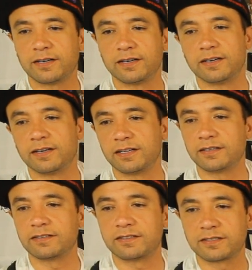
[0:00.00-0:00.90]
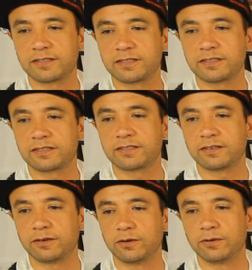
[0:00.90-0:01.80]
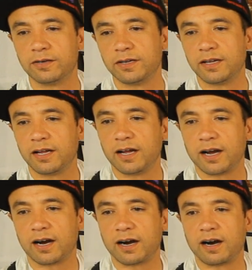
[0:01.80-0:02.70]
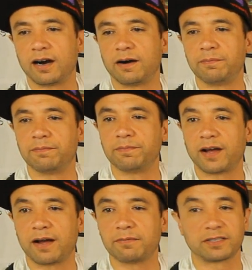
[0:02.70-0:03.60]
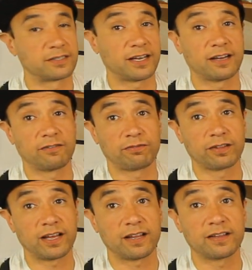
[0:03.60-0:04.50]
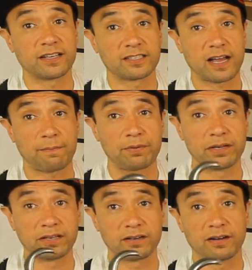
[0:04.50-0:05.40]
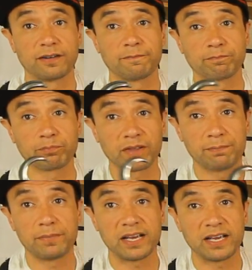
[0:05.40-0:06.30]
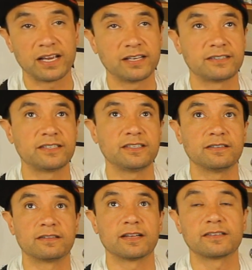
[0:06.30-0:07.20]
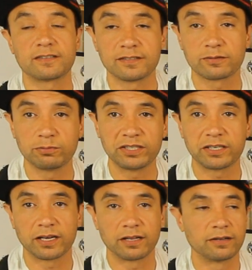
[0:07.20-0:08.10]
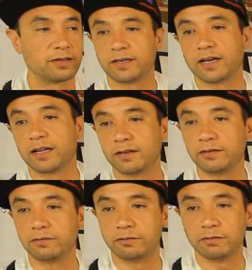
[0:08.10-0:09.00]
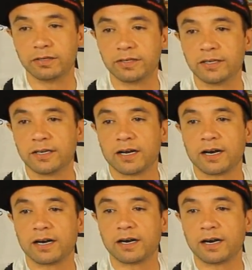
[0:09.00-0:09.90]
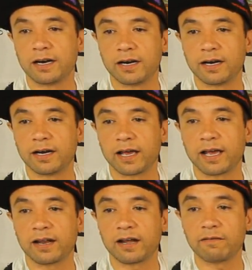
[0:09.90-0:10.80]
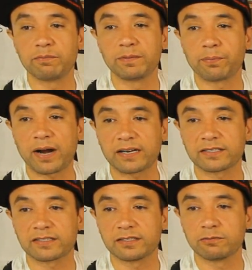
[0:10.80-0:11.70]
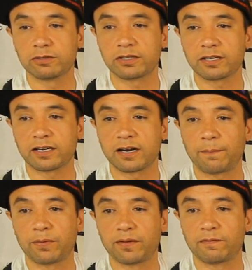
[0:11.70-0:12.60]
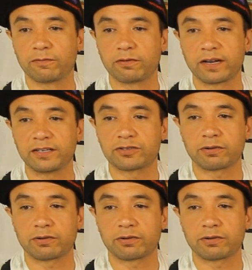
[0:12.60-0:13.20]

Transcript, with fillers: Uh, and so um, I'm excited for that. That's happening on May 18th. That's this weekend at noon. Uh, and I've been practicing with a couple of great